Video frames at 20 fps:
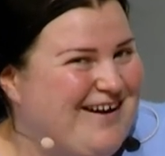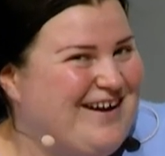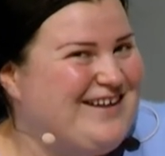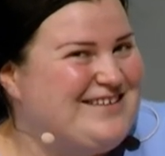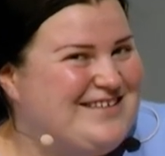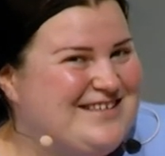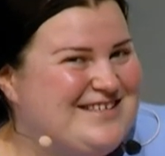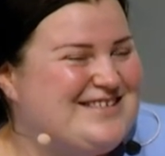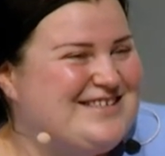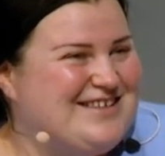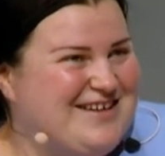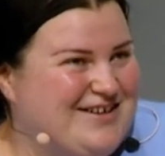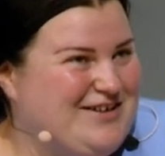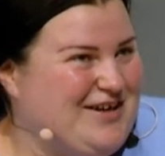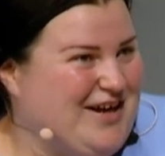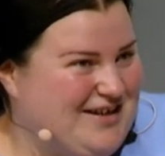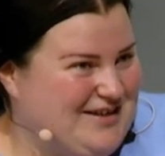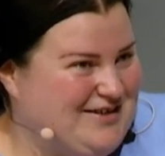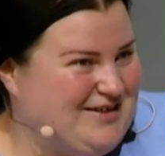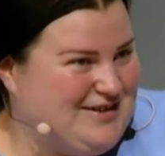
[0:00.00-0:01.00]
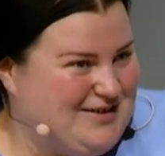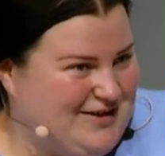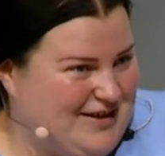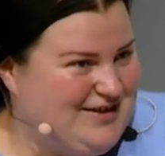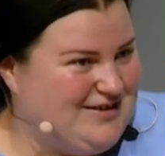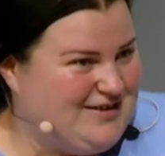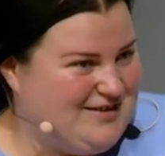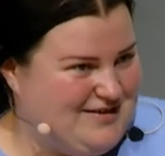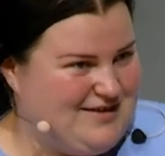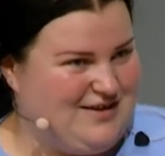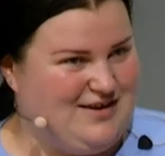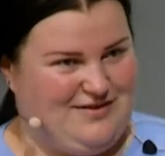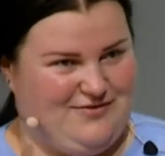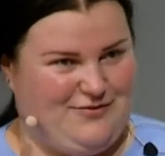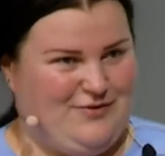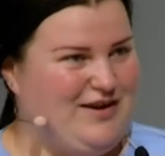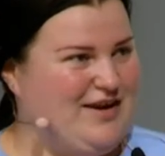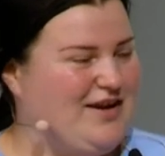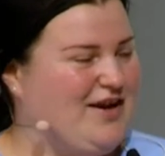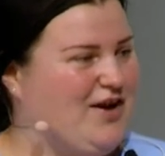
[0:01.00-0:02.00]
I, just, I, I, I
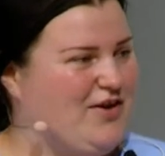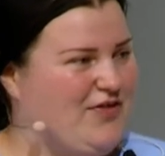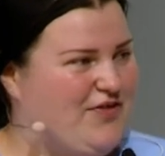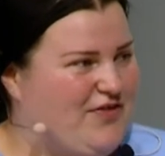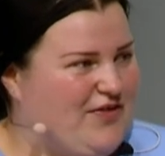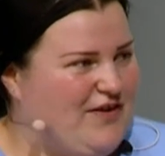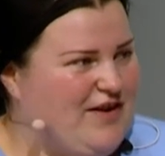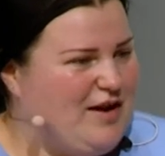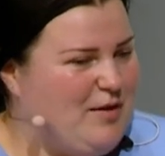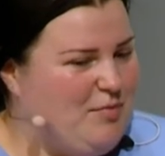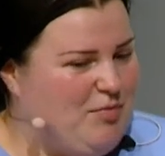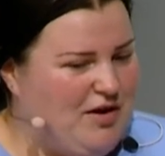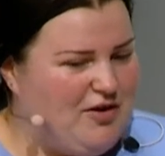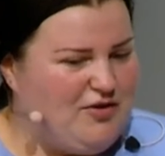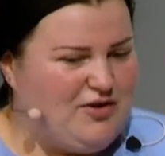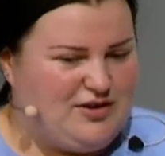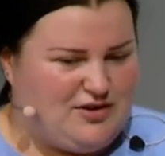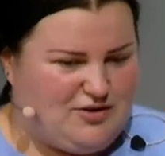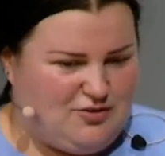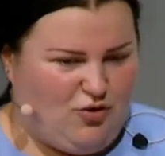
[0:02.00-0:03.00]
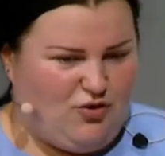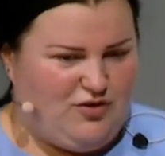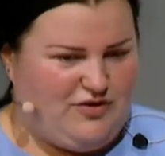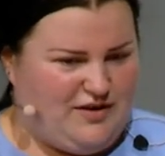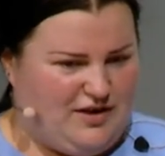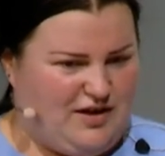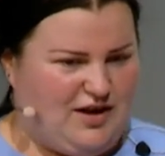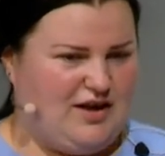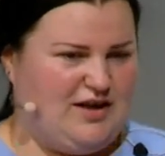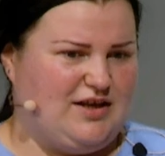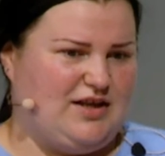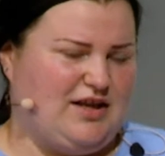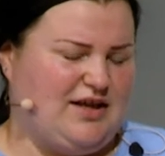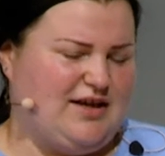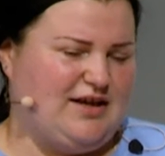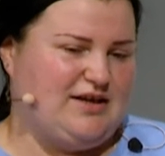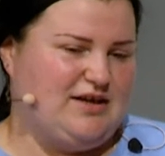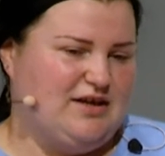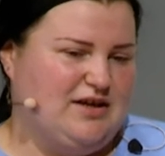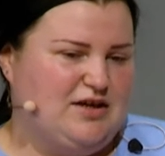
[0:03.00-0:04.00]
really, I think about it all the night,
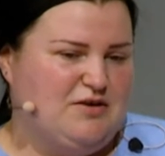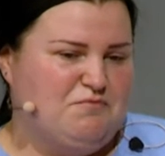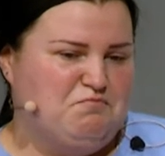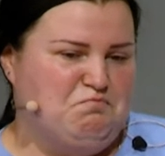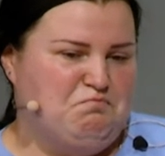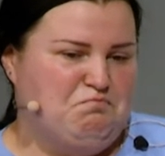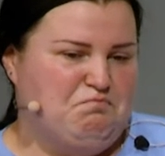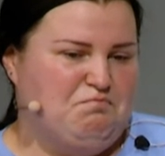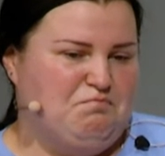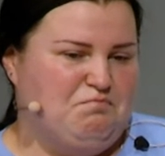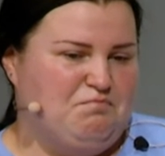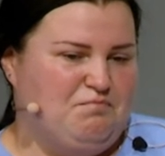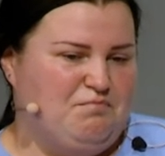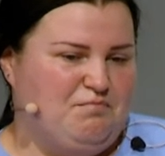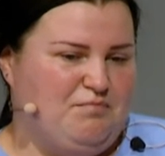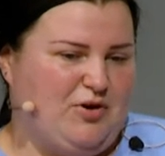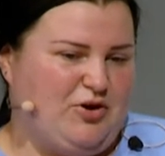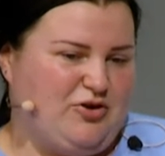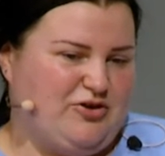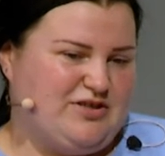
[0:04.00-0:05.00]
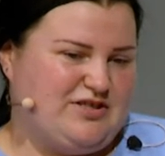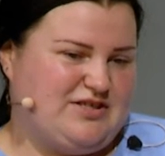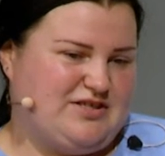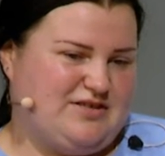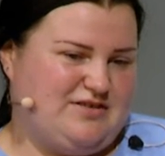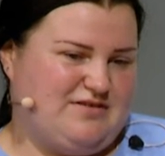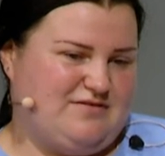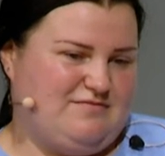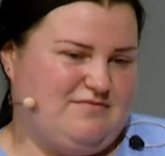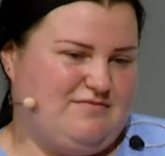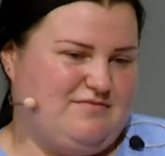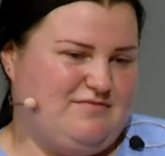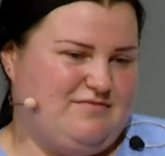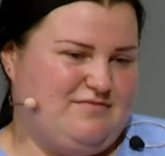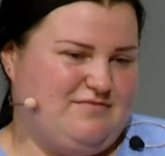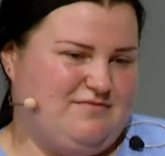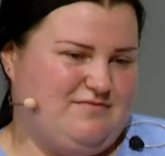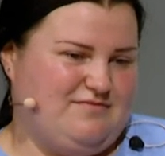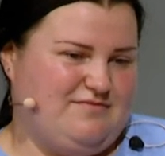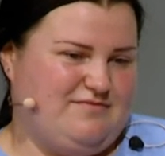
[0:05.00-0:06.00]
like, because
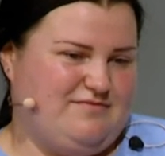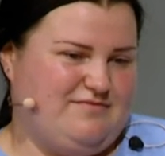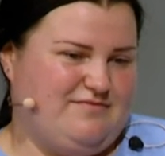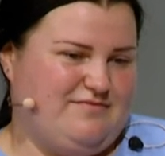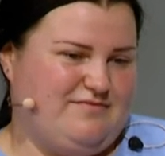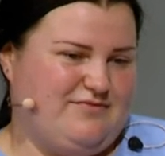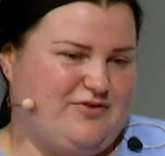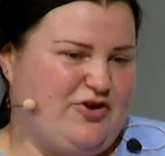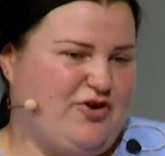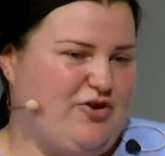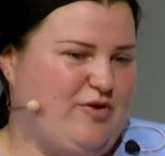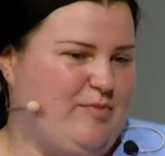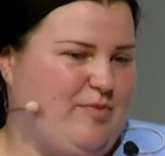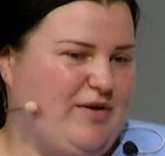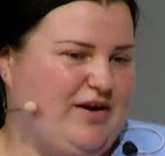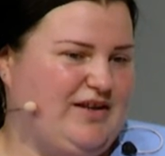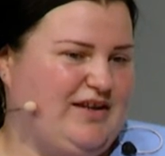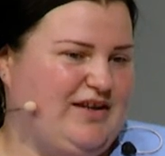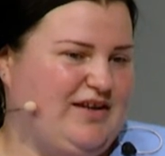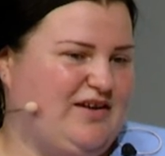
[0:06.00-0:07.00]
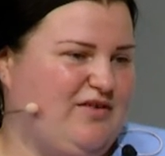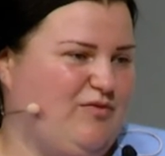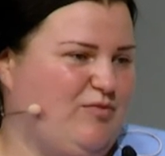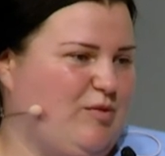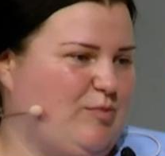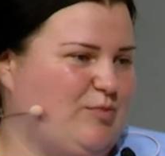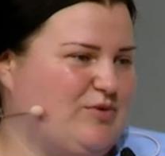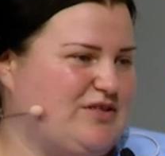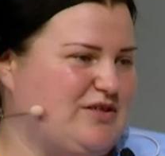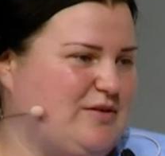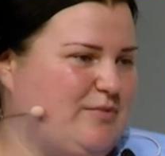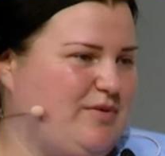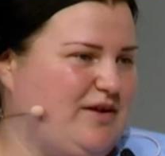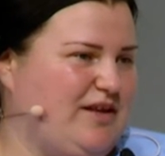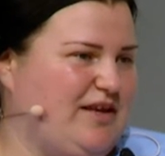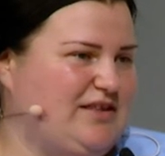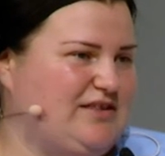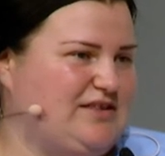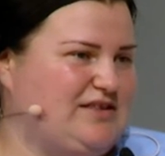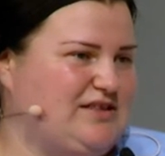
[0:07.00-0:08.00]
her body give me
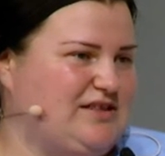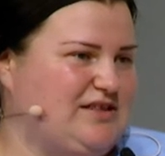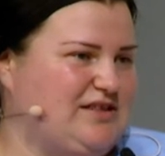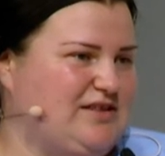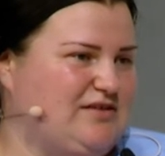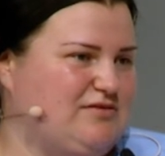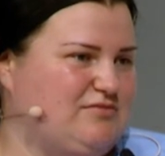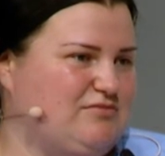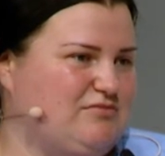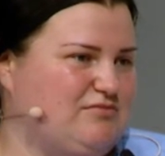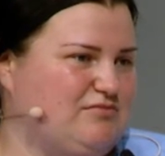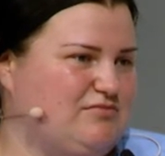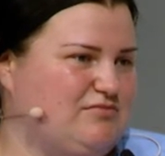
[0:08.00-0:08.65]
possibility.